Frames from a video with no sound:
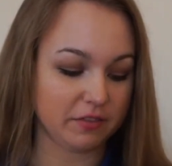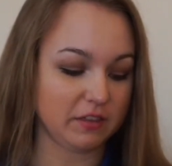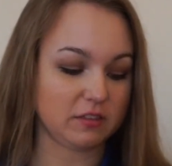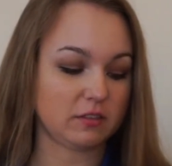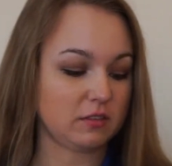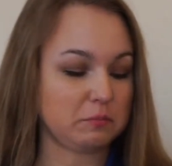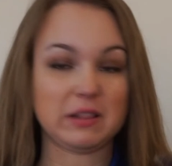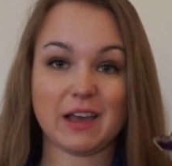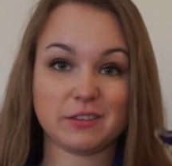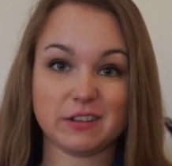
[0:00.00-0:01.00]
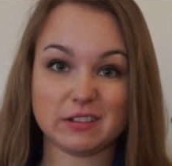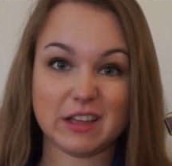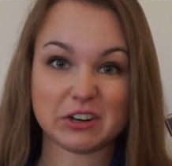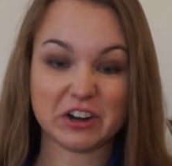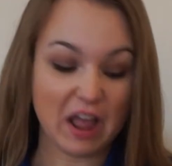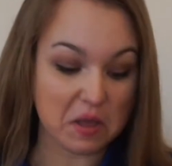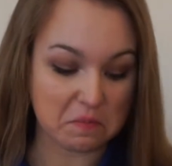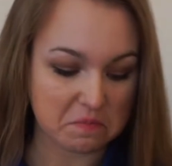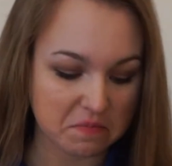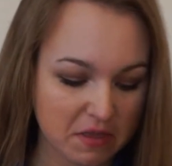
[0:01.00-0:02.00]
this plastic letter
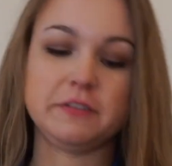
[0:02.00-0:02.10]
M,